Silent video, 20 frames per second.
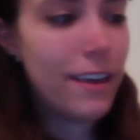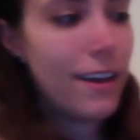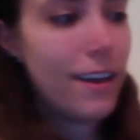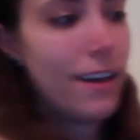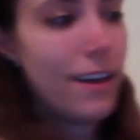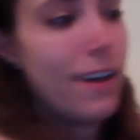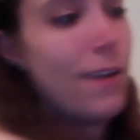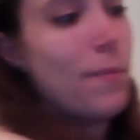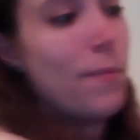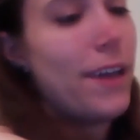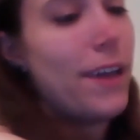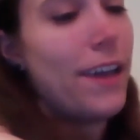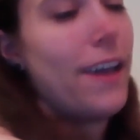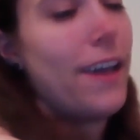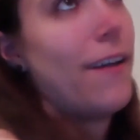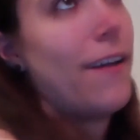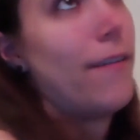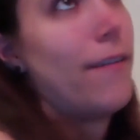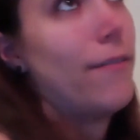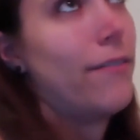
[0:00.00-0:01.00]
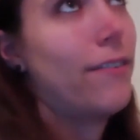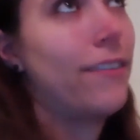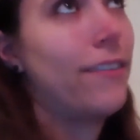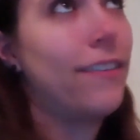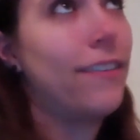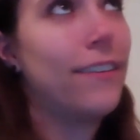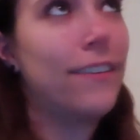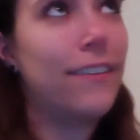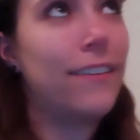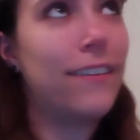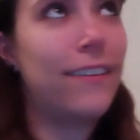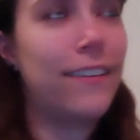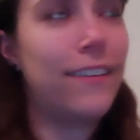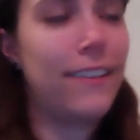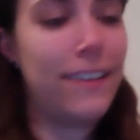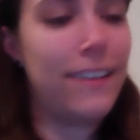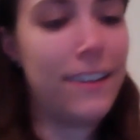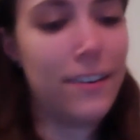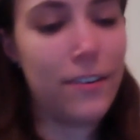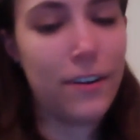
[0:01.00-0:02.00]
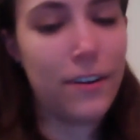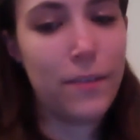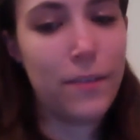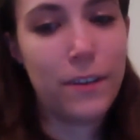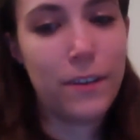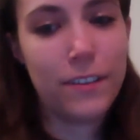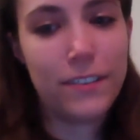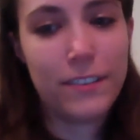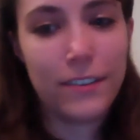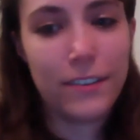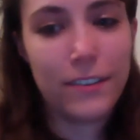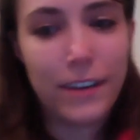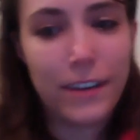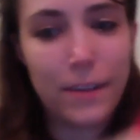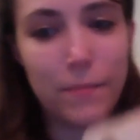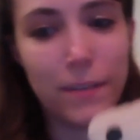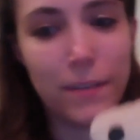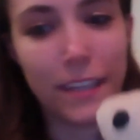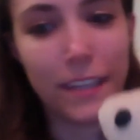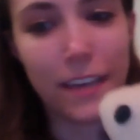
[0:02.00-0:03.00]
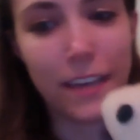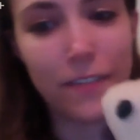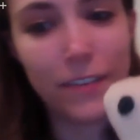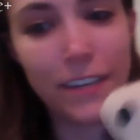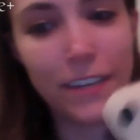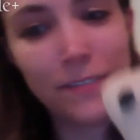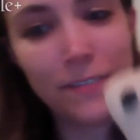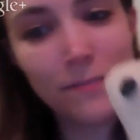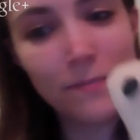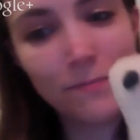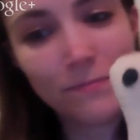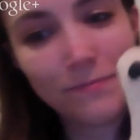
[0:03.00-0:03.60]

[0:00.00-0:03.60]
I have a nerdy monster named 11.